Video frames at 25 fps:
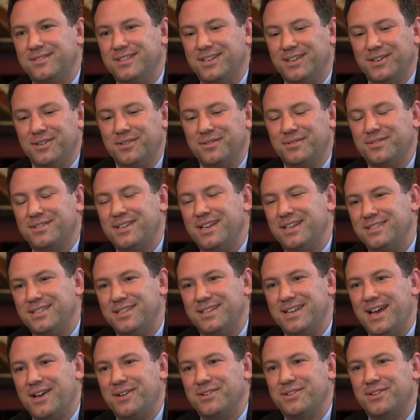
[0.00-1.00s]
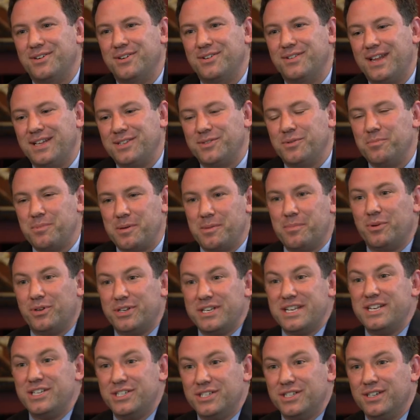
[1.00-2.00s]
you know, takes a downturn, that's when people
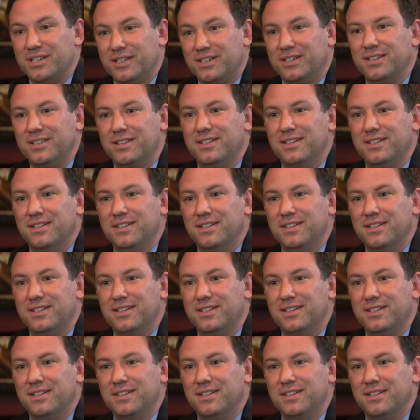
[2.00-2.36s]
need you